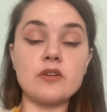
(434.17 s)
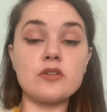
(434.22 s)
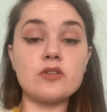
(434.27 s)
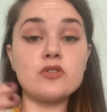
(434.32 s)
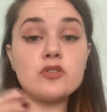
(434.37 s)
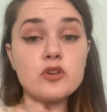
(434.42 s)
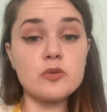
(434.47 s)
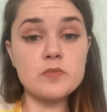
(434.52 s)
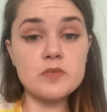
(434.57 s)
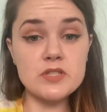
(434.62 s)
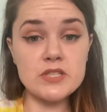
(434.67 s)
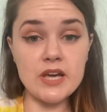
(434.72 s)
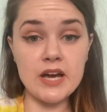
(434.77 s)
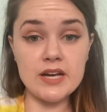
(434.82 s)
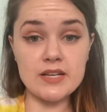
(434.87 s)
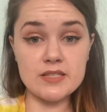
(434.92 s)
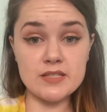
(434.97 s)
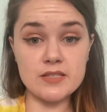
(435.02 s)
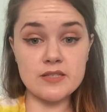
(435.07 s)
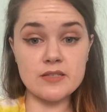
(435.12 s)
group
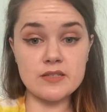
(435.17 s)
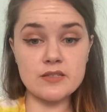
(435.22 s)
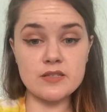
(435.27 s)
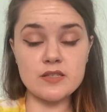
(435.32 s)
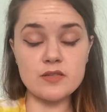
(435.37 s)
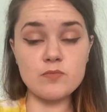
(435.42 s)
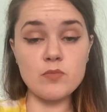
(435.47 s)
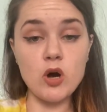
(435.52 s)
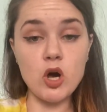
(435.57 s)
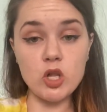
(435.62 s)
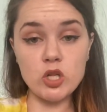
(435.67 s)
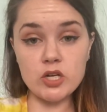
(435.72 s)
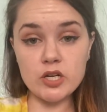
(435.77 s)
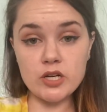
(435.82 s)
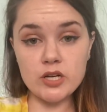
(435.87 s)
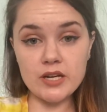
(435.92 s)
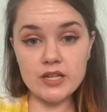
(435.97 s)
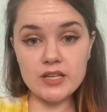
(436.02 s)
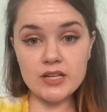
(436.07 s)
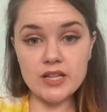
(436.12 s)
size smaller
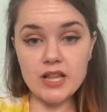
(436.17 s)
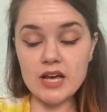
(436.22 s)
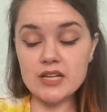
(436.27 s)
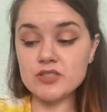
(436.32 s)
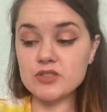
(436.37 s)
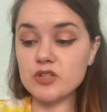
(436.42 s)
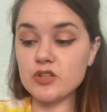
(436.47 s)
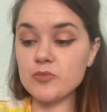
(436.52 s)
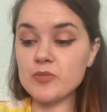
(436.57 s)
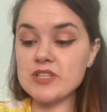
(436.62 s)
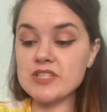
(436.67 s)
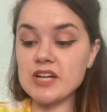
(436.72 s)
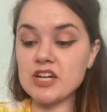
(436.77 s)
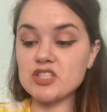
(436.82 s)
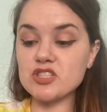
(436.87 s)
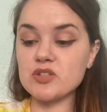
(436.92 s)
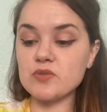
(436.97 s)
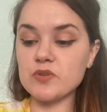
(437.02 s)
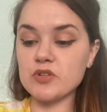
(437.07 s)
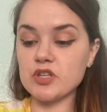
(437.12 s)
in the classroom is
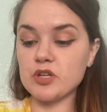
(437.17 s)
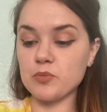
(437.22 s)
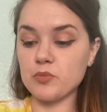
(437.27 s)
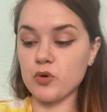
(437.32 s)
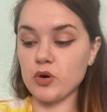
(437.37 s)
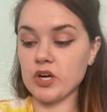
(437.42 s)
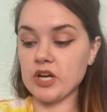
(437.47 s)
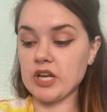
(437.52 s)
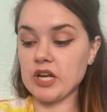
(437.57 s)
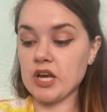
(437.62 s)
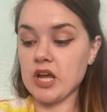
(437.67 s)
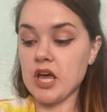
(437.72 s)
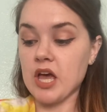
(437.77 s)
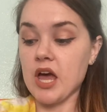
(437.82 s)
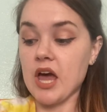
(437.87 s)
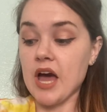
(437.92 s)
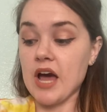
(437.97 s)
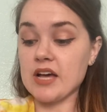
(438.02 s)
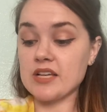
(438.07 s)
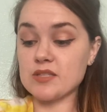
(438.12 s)
actually really important
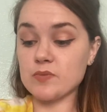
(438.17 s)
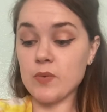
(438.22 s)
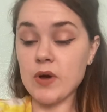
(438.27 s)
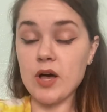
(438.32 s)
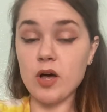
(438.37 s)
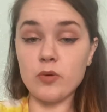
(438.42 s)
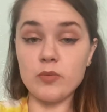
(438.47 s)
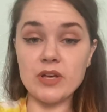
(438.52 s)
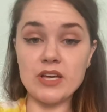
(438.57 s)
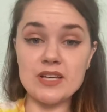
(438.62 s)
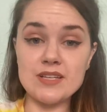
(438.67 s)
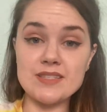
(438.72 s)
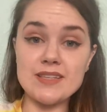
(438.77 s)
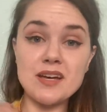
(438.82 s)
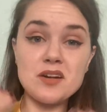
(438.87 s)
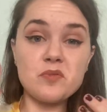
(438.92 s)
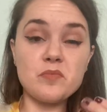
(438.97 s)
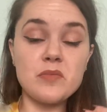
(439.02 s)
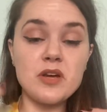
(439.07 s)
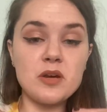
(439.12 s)
as well because
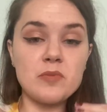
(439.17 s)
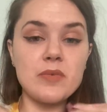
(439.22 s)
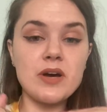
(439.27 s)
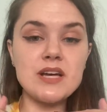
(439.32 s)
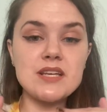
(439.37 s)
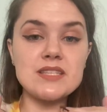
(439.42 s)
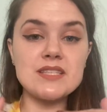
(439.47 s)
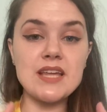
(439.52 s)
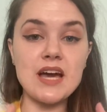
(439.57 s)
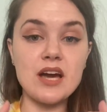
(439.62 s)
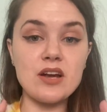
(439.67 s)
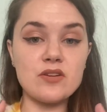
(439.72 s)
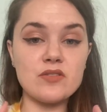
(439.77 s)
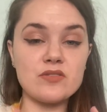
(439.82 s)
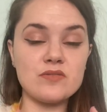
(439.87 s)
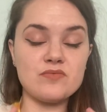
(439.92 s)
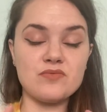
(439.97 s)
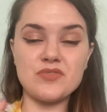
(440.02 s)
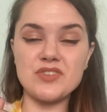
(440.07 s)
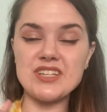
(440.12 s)
that'll minimize that
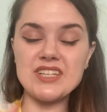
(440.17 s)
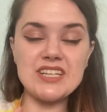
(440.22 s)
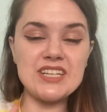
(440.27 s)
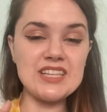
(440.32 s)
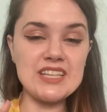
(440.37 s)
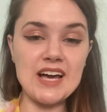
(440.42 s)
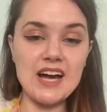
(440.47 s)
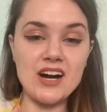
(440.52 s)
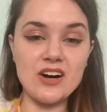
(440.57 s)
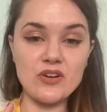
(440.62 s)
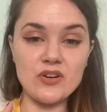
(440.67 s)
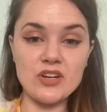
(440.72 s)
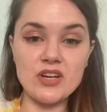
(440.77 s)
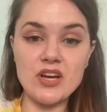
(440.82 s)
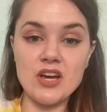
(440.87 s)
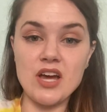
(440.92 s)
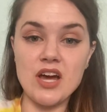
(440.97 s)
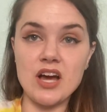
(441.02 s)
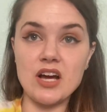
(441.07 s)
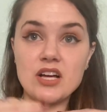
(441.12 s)
really loud
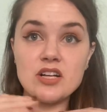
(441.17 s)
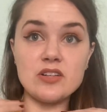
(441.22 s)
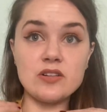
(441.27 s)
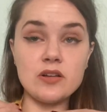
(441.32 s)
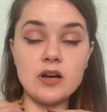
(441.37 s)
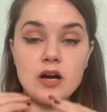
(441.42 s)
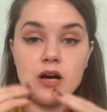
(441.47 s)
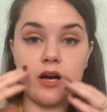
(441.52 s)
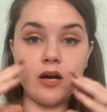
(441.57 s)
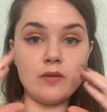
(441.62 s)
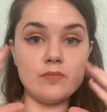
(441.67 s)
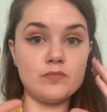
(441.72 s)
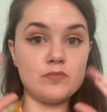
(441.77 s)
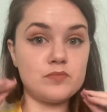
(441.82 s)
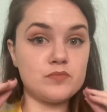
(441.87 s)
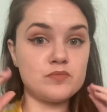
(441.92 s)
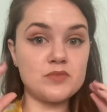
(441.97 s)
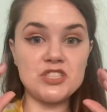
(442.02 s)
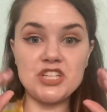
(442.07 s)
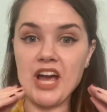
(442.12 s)

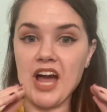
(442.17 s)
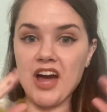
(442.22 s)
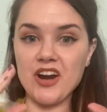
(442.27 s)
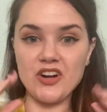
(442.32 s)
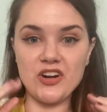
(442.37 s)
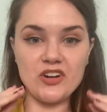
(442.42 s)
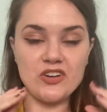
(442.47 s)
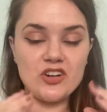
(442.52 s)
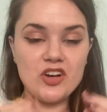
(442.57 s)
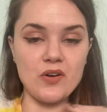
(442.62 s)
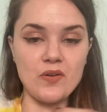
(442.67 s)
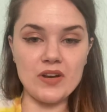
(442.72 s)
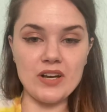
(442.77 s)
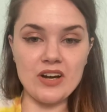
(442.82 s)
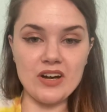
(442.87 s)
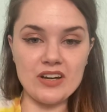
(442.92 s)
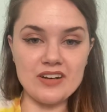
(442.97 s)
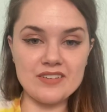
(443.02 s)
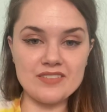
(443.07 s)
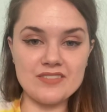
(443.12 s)
chatter going
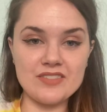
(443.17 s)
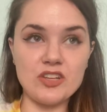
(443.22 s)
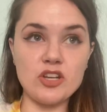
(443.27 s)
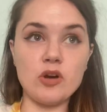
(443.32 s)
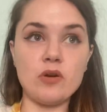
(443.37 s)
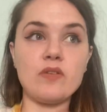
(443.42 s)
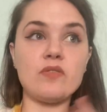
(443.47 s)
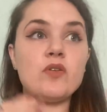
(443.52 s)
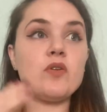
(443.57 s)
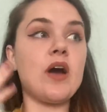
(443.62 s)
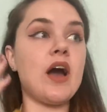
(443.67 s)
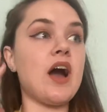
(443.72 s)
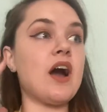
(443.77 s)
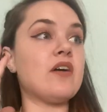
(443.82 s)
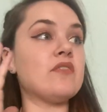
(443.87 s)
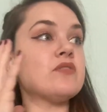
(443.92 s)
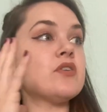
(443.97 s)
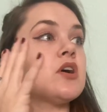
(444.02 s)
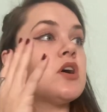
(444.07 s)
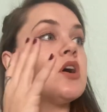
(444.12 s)
on. If you
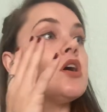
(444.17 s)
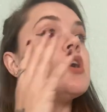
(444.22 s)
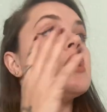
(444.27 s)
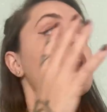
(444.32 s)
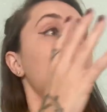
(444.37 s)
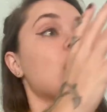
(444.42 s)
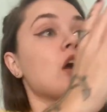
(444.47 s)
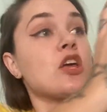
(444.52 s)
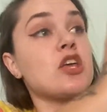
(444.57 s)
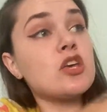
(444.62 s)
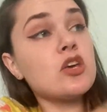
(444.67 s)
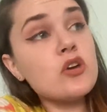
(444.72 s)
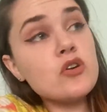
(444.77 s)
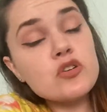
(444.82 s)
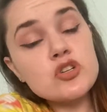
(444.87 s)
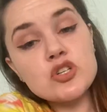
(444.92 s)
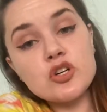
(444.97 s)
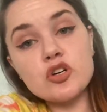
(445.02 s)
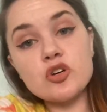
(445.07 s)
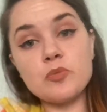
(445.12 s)
have a
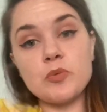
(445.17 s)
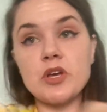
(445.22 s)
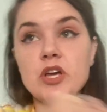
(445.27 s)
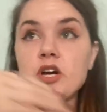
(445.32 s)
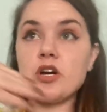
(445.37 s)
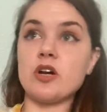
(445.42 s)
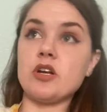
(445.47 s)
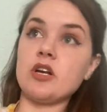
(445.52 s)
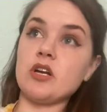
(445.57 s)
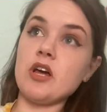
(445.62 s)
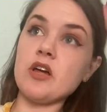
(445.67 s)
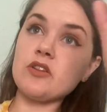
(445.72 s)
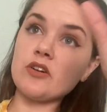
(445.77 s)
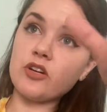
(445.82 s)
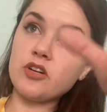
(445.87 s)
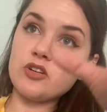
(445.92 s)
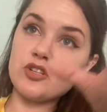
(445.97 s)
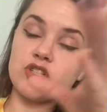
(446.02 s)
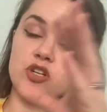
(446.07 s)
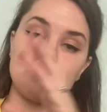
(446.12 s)
huge group here and another
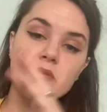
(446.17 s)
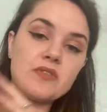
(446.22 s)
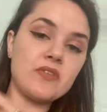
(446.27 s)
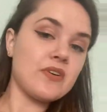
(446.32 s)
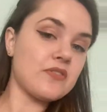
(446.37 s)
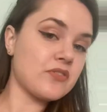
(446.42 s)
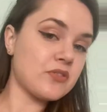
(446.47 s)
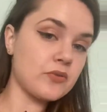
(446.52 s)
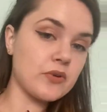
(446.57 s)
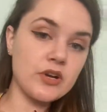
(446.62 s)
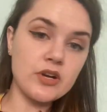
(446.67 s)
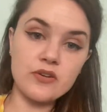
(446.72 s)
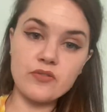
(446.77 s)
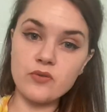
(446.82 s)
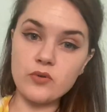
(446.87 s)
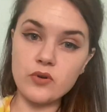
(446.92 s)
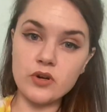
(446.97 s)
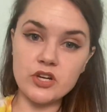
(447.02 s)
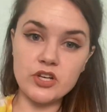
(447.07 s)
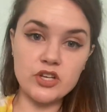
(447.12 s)
huge group, if you have 3 or
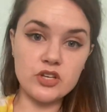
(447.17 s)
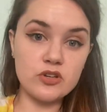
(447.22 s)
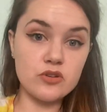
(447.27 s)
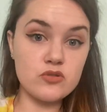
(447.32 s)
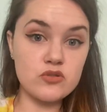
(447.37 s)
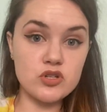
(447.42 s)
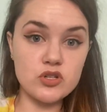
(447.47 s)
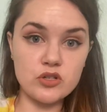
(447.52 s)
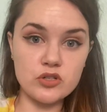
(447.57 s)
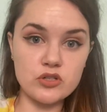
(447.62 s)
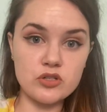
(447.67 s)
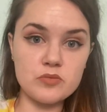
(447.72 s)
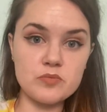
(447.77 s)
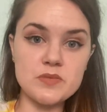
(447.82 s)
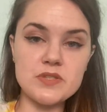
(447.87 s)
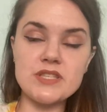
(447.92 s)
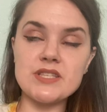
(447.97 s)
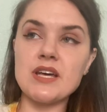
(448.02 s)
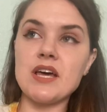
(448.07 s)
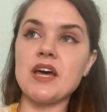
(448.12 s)
4 huge
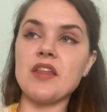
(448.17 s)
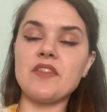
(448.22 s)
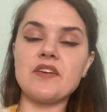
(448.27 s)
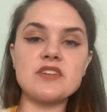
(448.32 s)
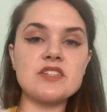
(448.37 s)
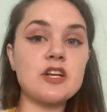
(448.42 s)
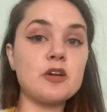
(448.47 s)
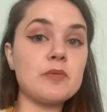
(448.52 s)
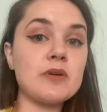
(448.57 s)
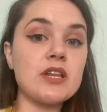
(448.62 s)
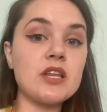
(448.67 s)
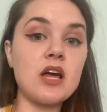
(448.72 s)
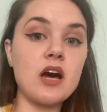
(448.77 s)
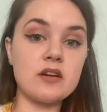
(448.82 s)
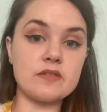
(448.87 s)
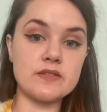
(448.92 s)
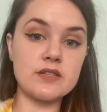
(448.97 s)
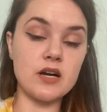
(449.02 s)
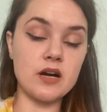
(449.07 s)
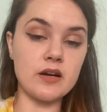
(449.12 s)
groups, there's going to be a lot
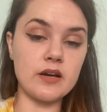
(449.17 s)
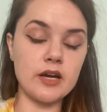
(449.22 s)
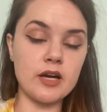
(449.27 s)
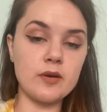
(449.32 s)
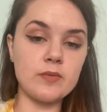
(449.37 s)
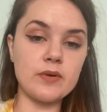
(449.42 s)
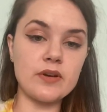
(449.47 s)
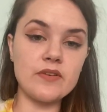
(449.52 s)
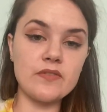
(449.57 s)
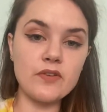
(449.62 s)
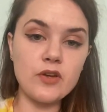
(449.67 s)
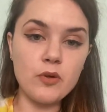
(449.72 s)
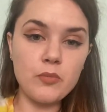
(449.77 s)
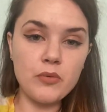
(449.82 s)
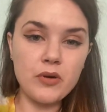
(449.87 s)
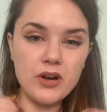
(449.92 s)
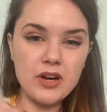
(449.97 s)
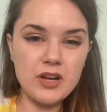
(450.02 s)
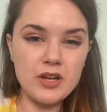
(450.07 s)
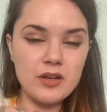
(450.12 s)
of talking. But if you
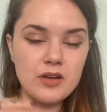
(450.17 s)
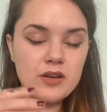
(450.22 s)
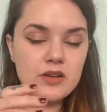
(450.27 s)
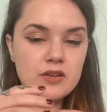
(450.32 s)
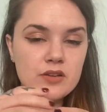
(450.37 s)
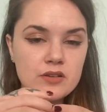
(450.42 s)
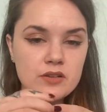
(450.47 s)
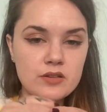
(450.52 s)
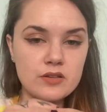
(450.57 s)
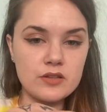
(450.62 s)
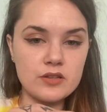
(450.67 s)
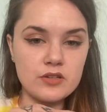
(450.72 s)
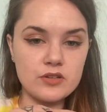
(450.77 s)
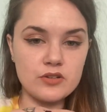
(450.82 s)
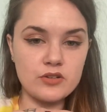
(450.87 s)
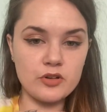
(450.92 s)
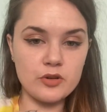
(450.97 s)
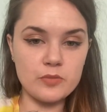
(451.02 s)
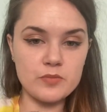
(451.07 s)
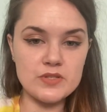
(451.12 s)
put the
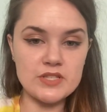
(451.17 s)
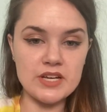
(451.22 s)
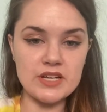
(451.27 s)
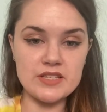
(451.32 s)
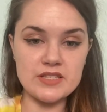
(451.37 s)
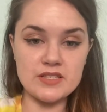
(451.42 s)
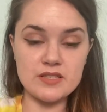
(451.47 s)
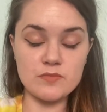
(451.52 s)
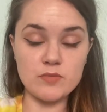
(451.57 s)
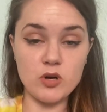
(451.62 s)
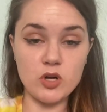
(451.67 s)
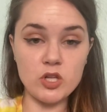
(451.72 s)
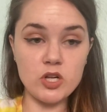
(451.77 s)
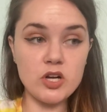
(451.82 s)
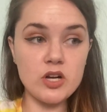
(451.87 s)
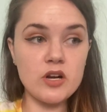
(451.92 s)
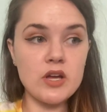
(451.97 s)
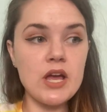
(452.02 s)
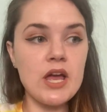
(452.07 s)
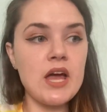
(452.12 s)
group size
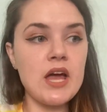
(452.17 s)
smaller,